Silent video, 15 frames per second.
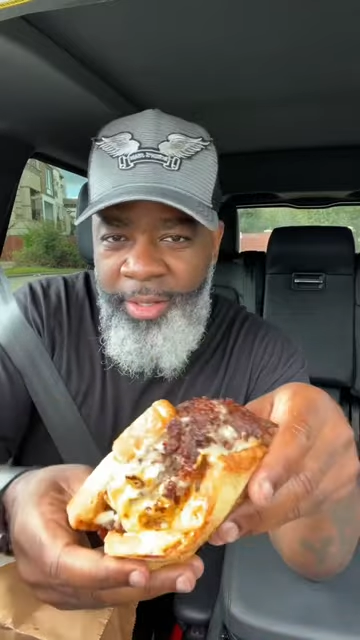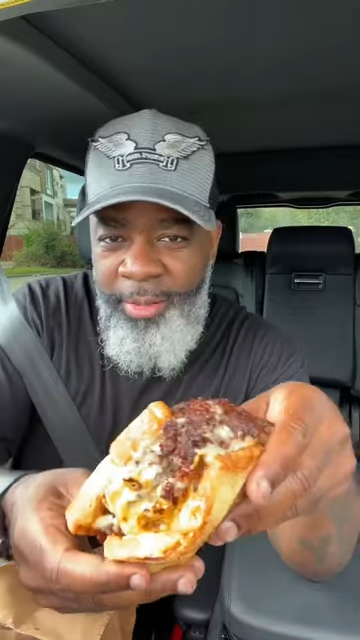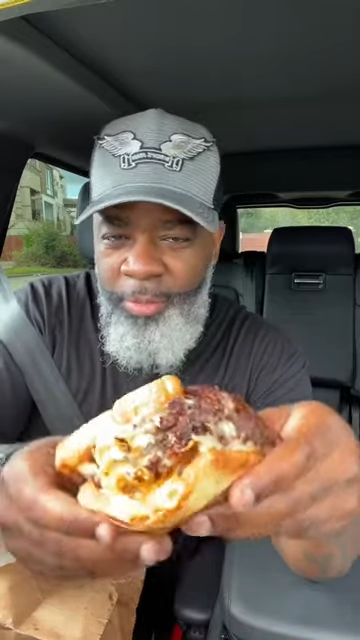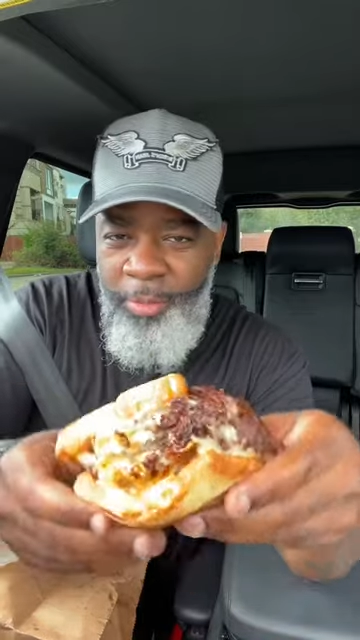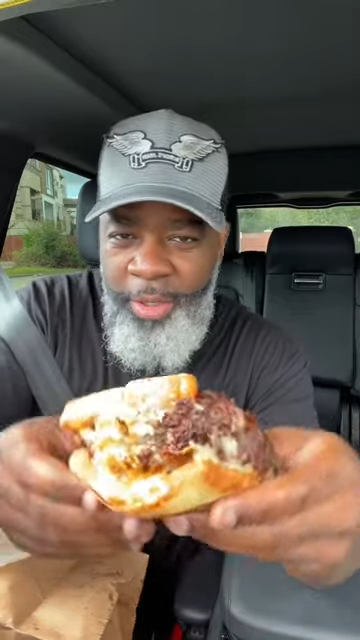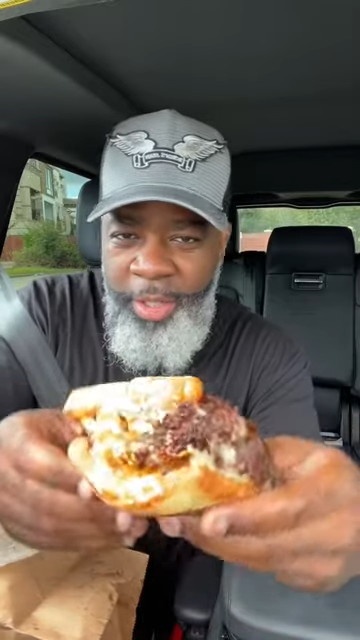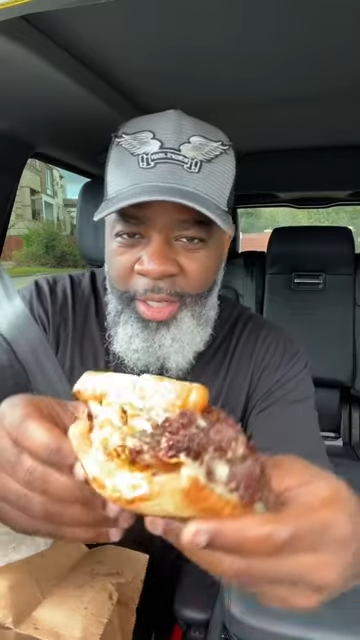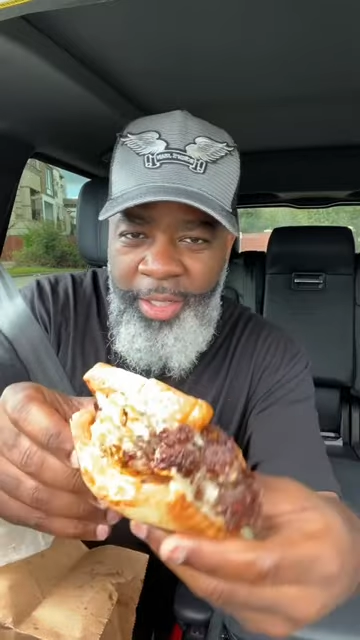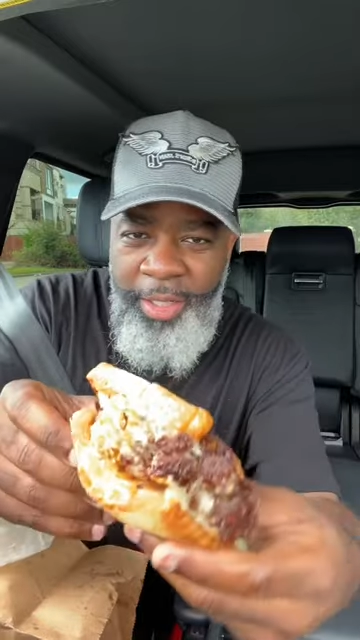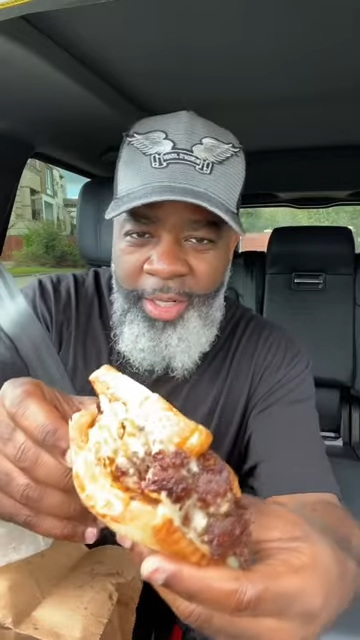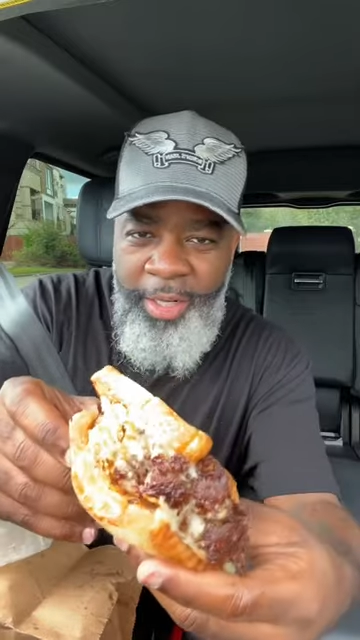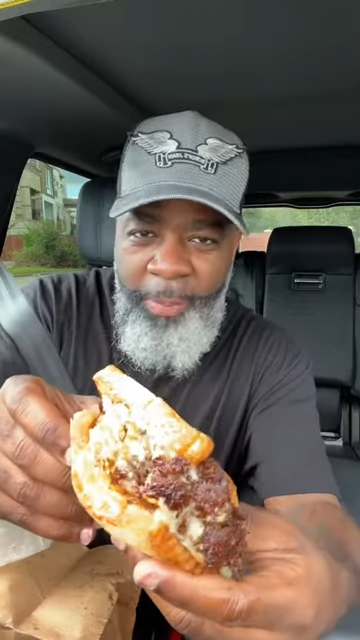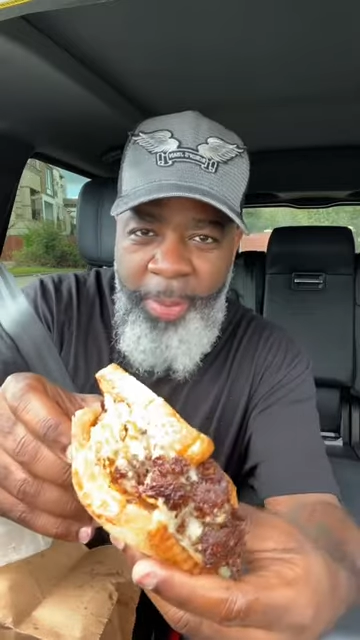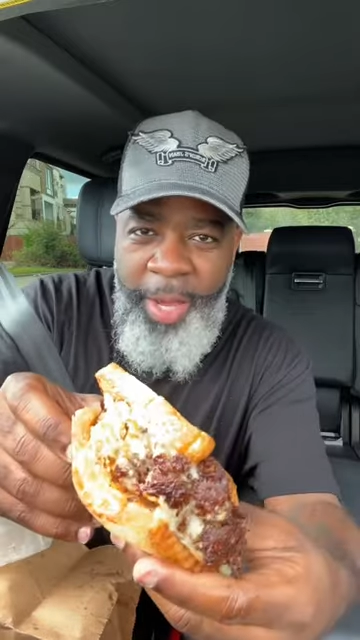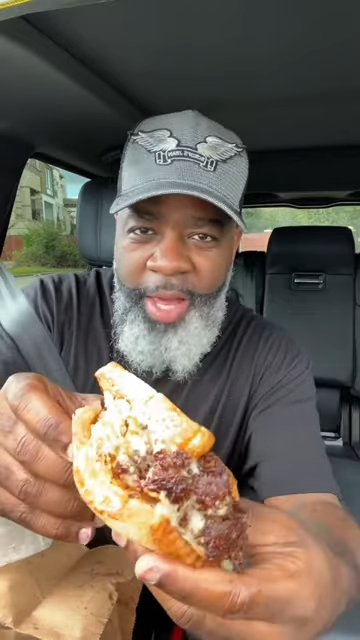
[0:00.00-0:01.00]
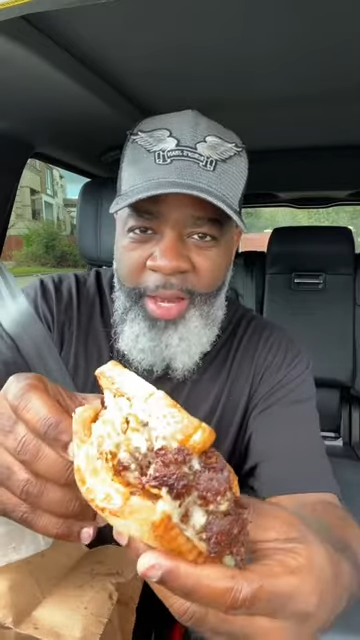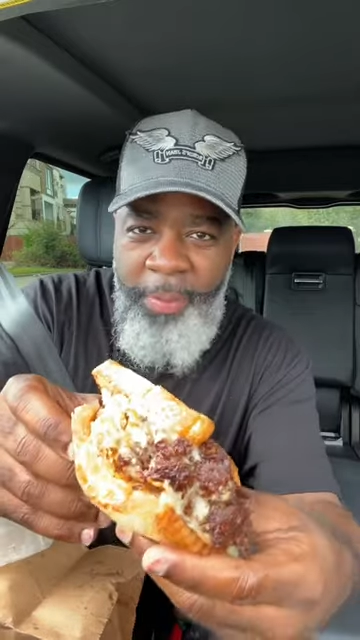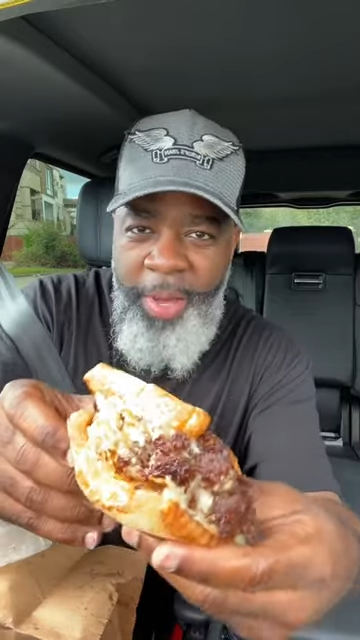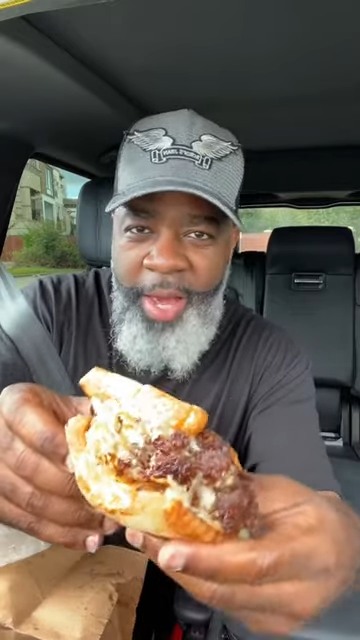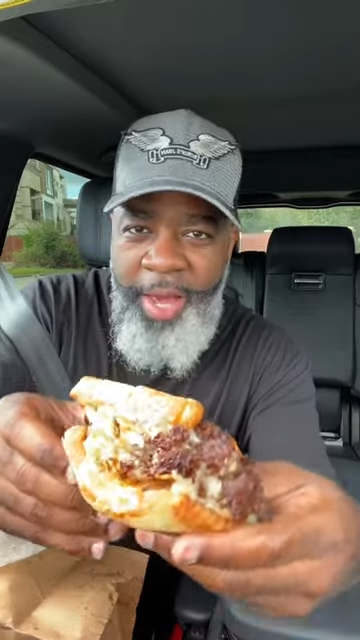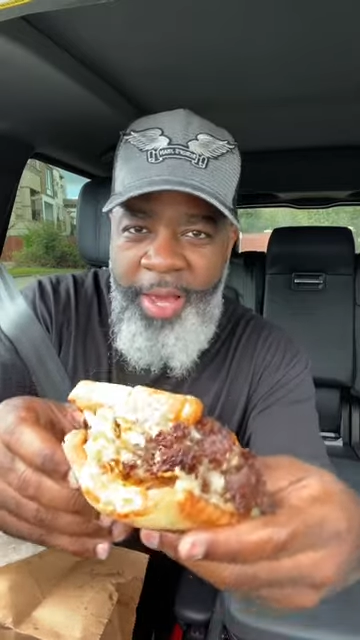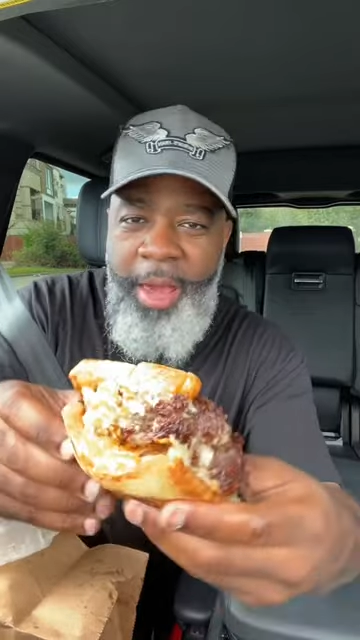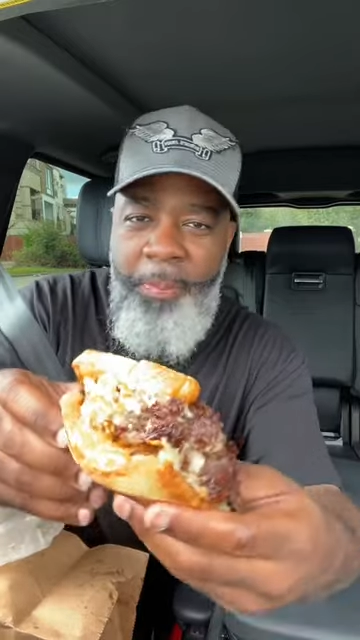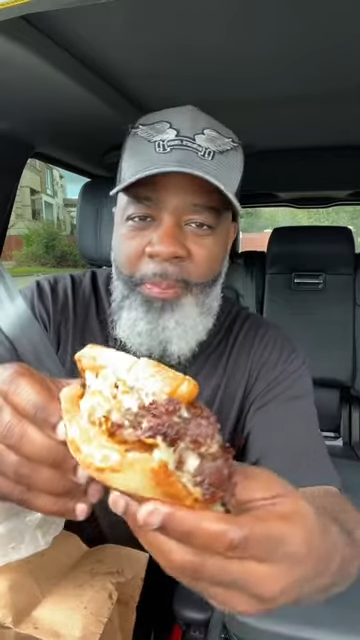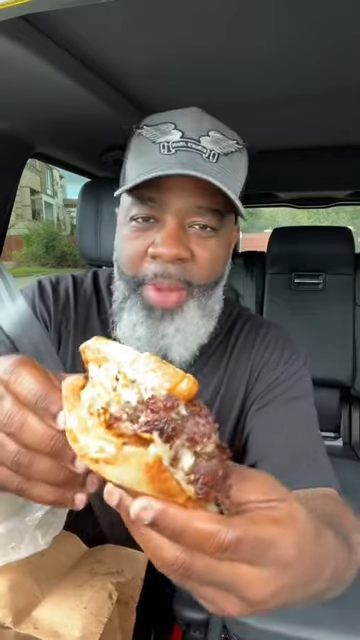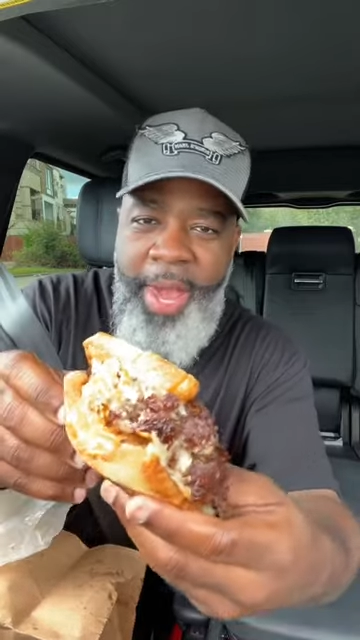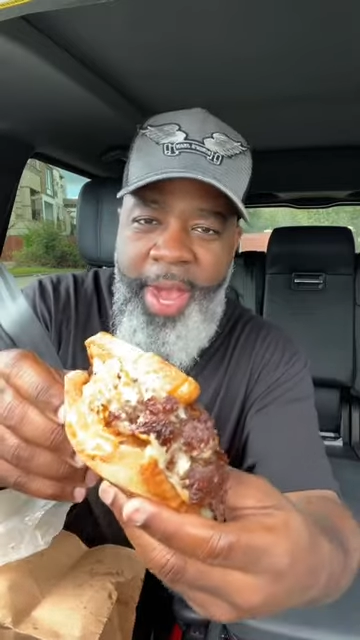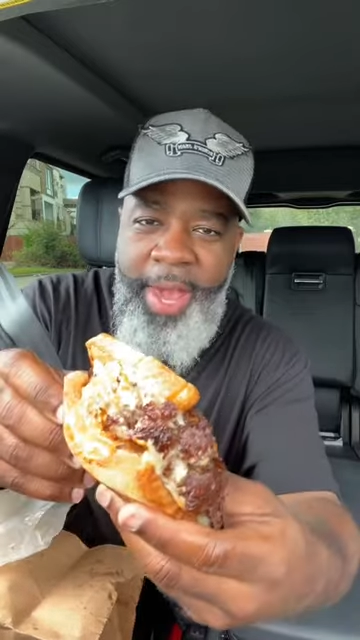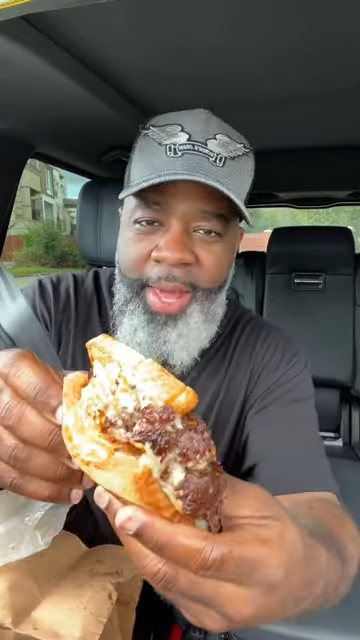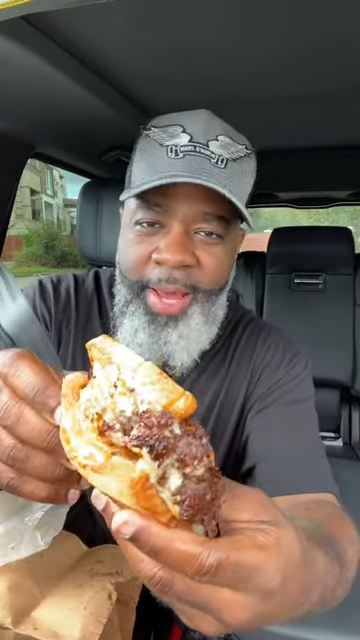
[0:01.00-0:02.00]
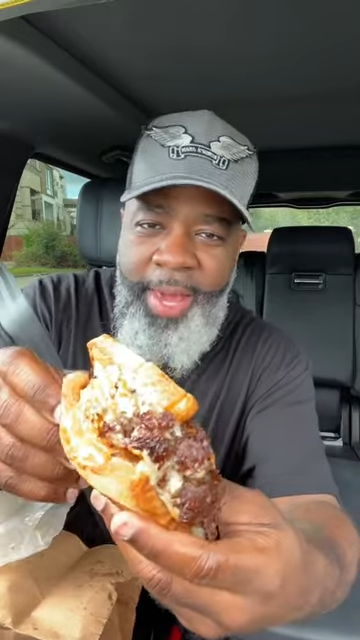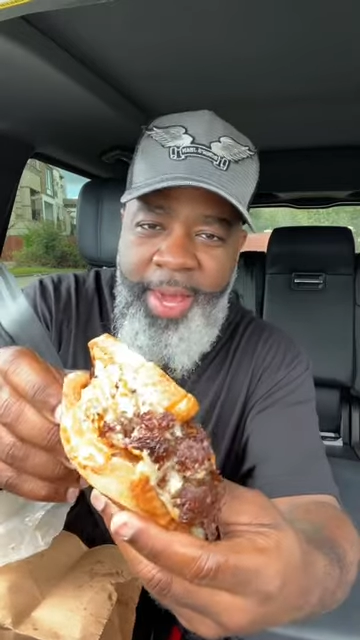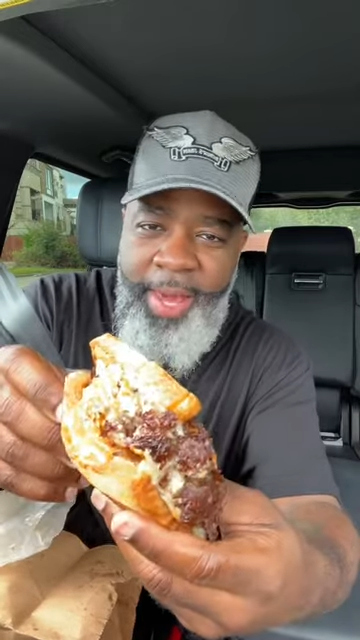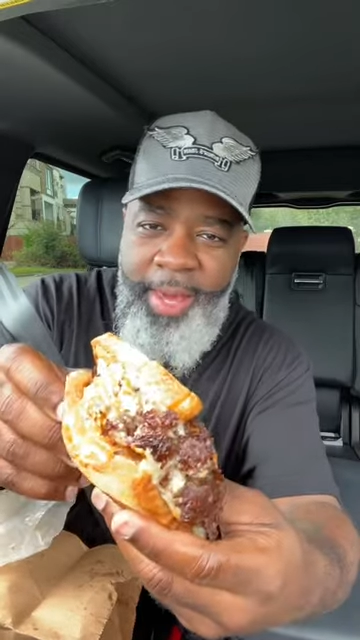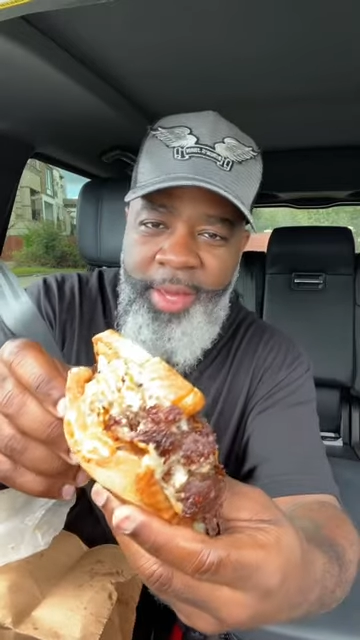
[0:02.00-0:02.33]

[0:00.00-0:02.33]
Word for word: when he did the patty pie, patty,